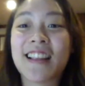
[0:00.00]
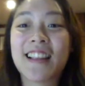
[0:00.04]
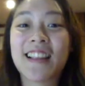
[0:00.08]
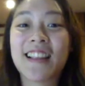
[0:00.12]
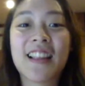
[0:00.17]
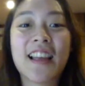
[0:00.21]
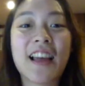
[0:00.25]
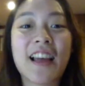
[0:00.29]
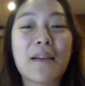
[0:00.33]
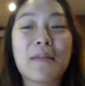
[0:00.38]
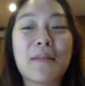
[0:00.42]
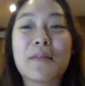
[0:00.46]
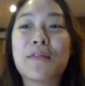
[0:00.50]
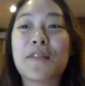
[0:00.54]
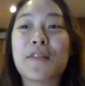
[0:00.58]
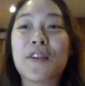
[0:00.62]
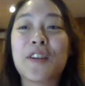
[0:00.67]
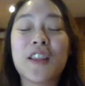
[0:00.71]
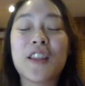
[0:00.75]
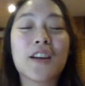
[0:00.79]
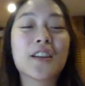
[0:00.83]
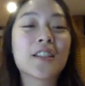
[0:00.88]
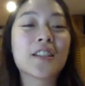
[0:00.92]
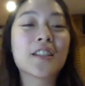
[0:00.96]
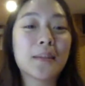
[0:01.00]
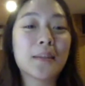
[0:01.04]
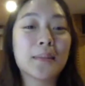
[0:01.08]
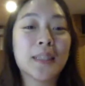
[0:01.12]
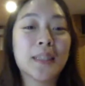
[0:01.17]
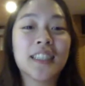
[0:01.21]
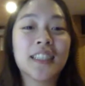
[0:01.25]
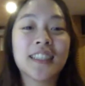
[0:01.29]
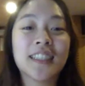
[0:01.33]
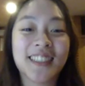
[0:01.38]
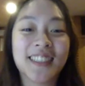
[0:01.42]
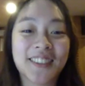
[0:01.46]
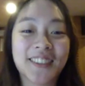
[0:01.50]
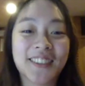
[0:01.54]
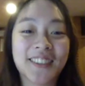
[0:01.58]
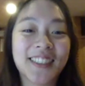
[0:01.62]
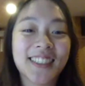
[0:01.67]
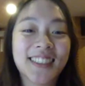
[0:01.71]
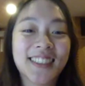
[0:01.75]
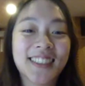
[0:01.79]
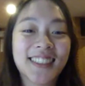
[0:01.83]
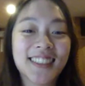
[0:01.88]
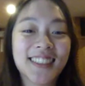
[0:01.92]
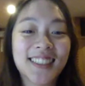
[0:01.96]
there before last summer That's all.
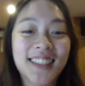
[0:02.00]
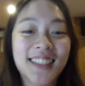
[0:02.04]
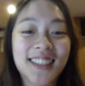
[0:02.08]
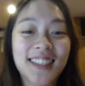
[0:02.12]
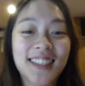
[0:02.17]
Oh